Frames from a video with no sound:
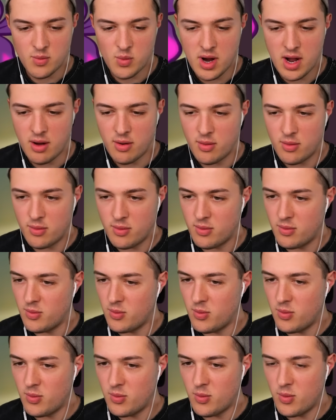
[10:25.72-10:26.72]
Well,
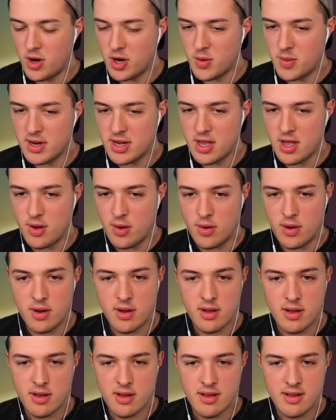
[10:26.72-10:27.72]
what do we do?
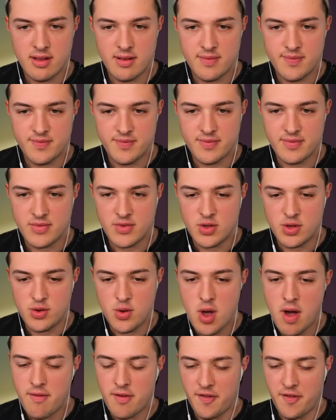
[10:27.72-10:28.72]

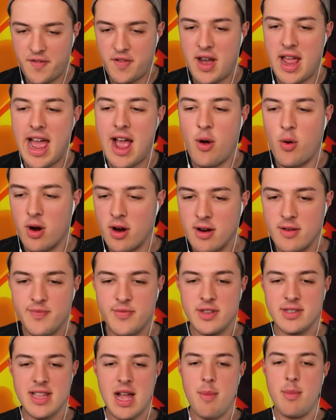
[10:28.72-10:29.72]
You flower.
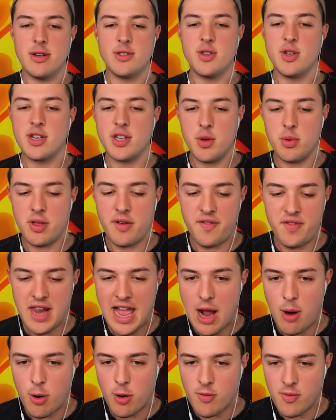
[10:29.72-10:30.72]
There's not much you can do with a
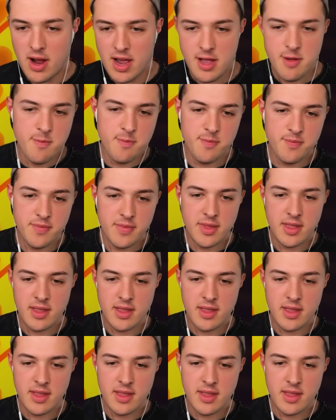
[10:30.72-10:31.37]
flower, right?